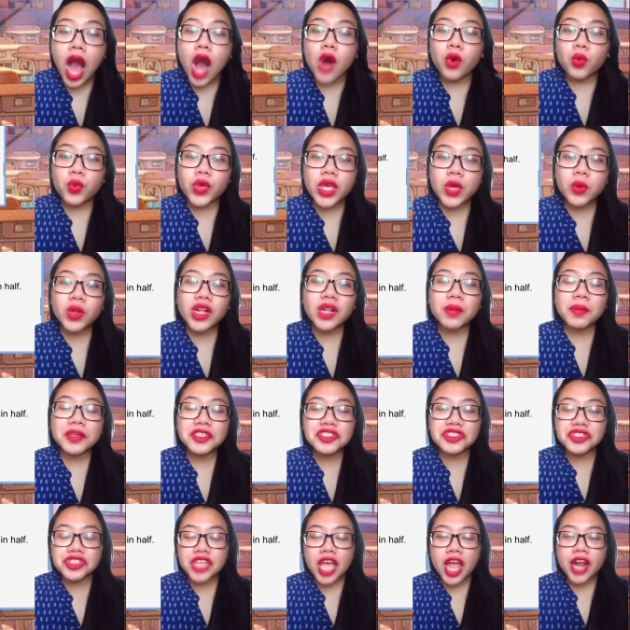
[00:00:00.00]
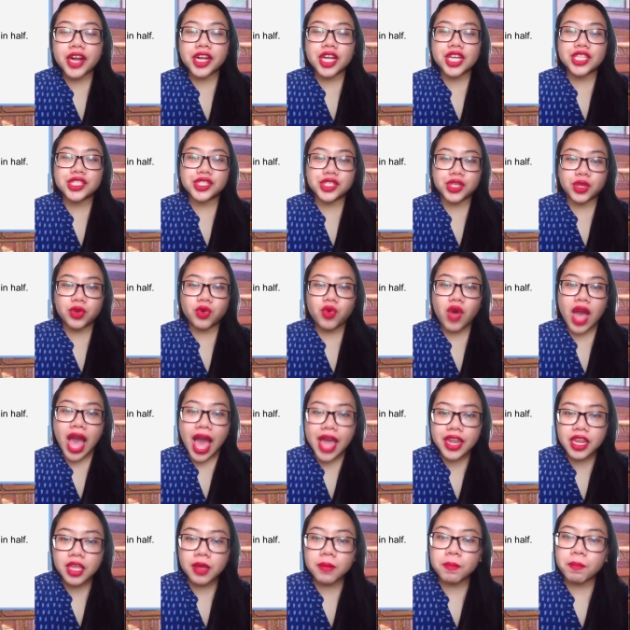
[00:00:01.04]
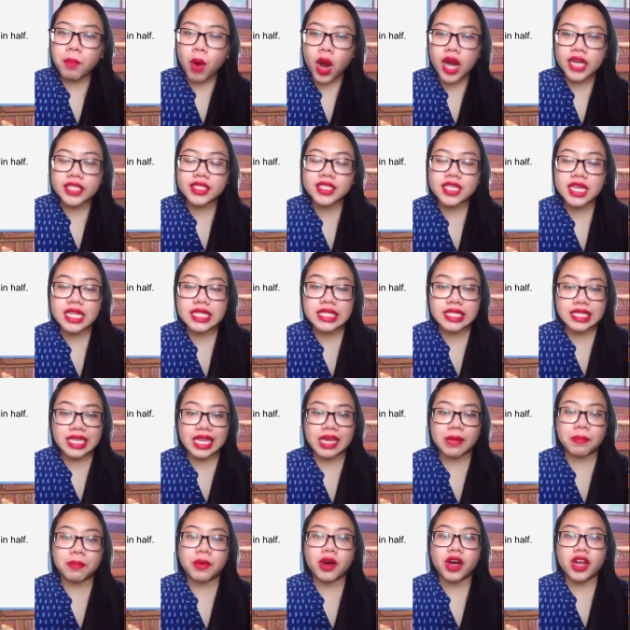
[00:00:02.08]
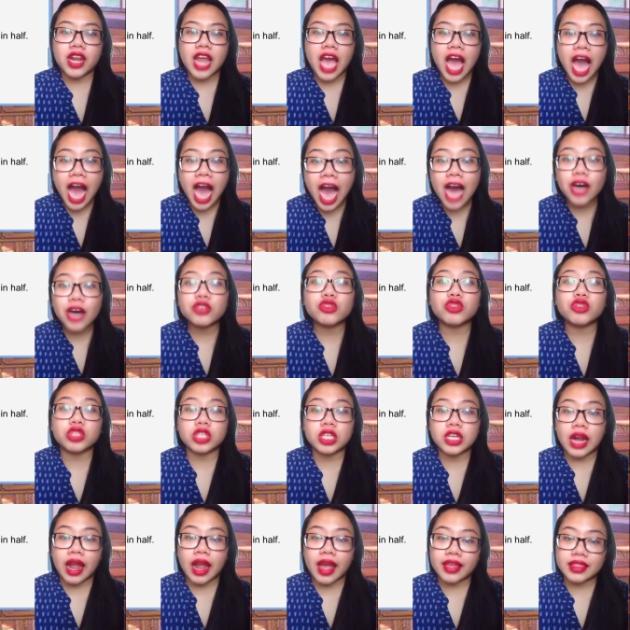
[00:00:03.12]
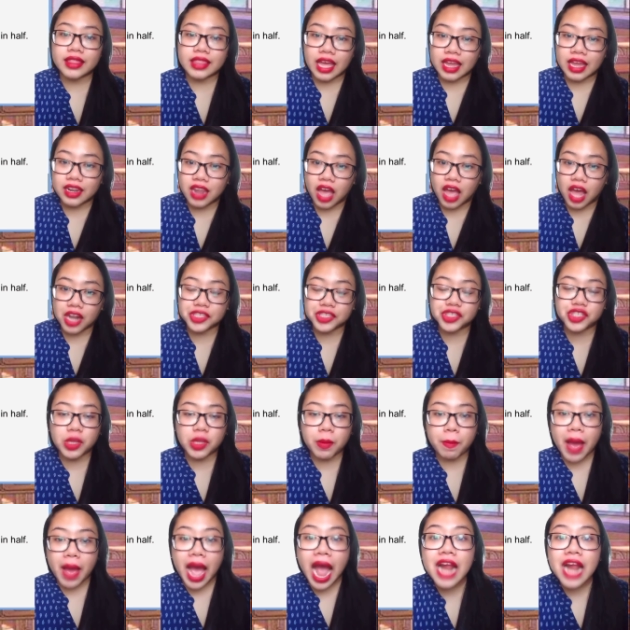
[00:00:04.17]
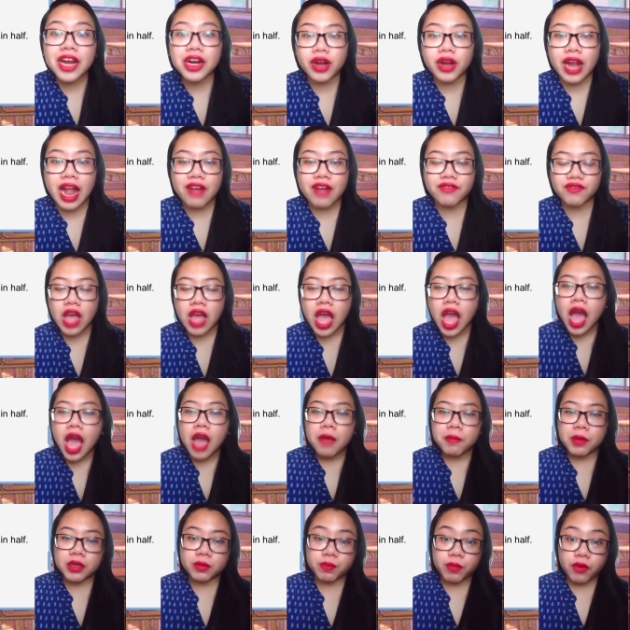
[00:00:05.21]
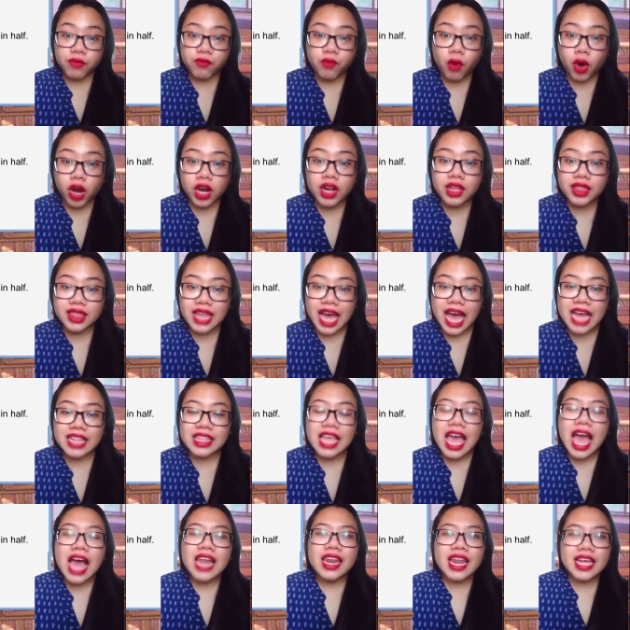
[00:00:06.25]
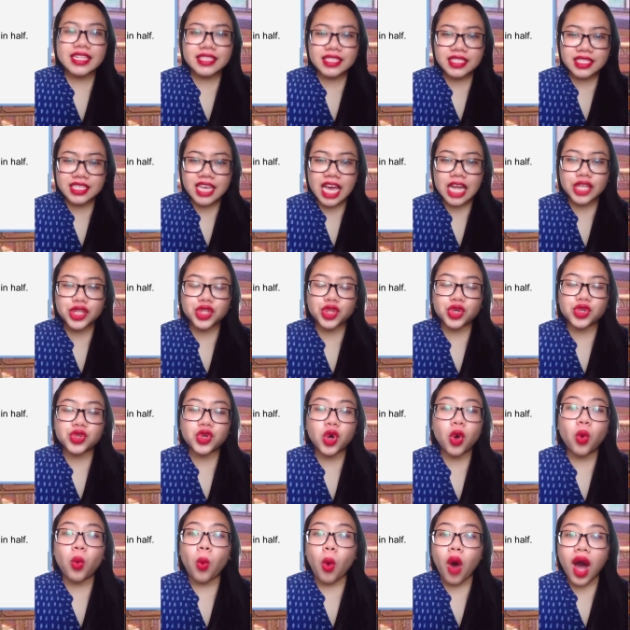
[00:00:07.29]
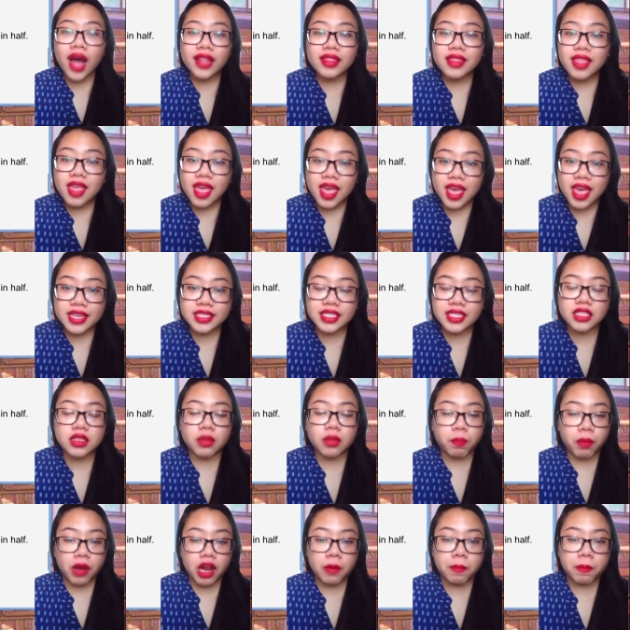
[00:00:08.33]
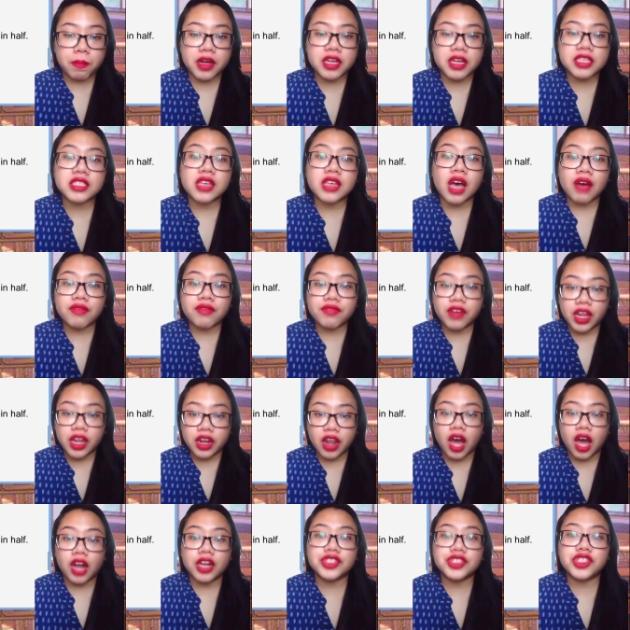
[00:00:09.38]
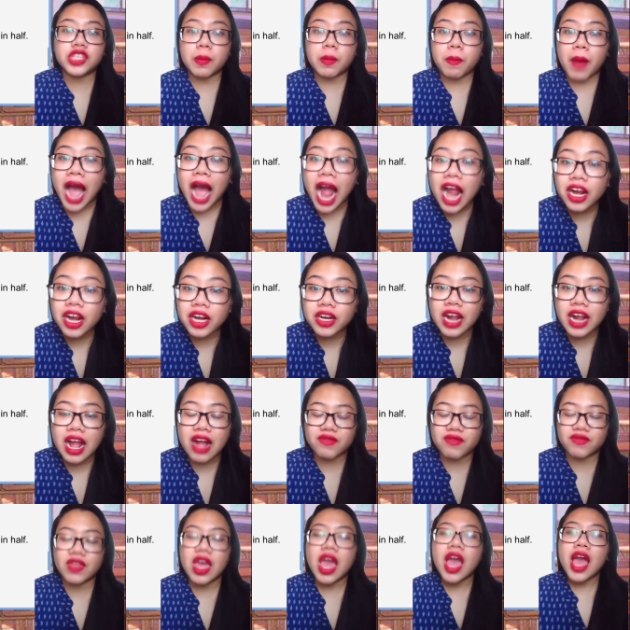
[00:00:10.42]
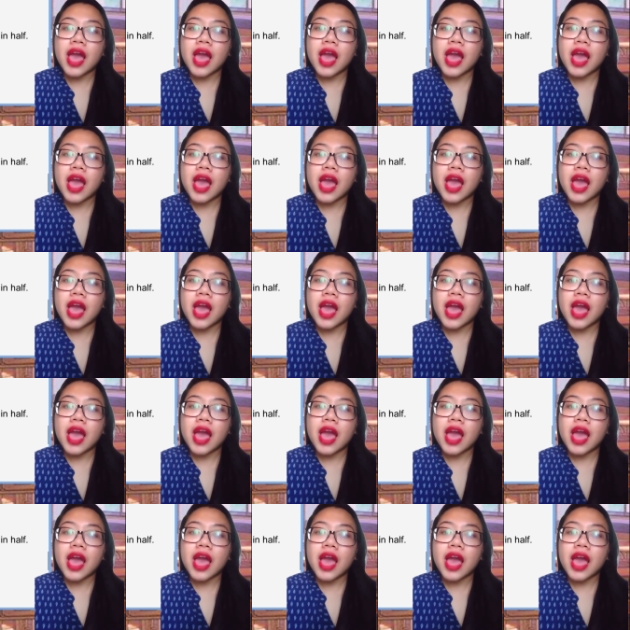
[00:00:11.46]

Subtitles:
We will be sharing to you an important tip on how to write analogy paragraph. But before that, let's get to know what is the purpose of analogy paragraph.